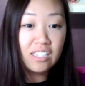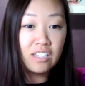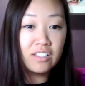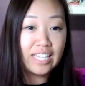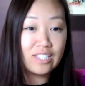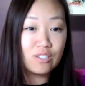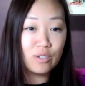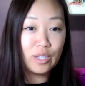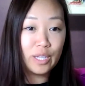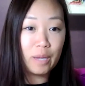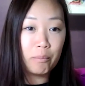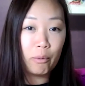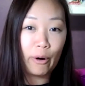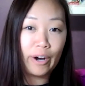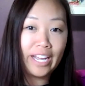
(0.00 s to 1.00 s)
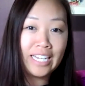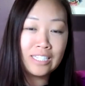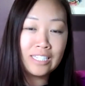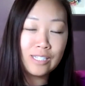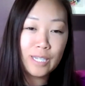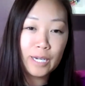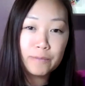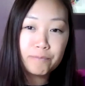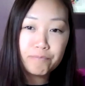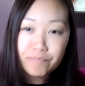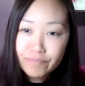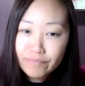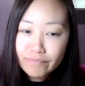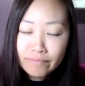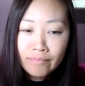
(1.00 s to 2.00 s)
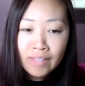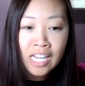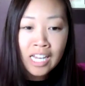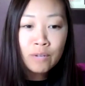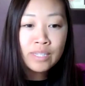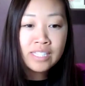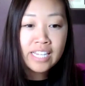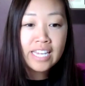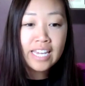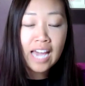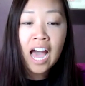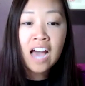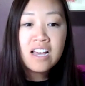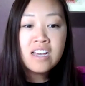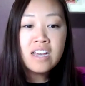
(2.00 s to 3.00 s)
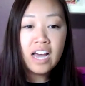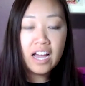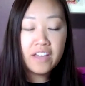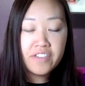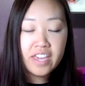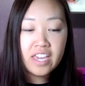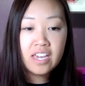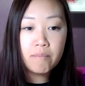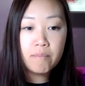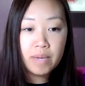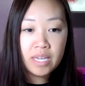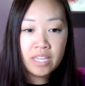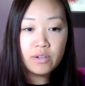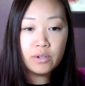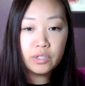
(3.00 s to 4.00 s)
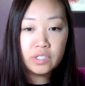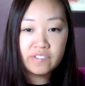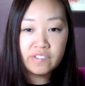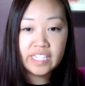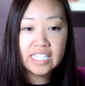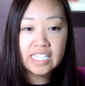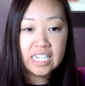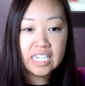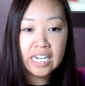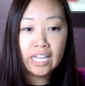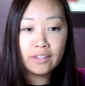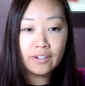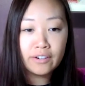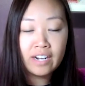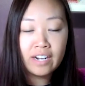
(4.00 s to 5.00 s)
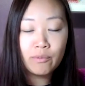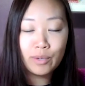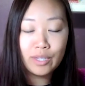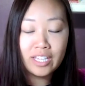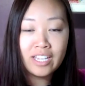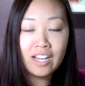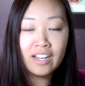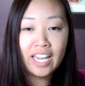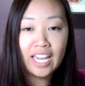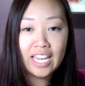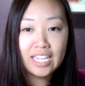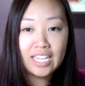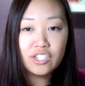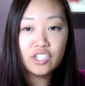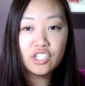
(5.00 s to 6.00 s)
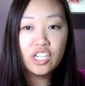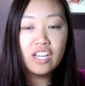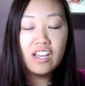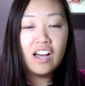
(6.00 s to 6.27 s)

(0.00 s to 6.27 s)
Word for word: So that's really important. So I would say, yeah, I think being the oldest of 16, I learned at a really young age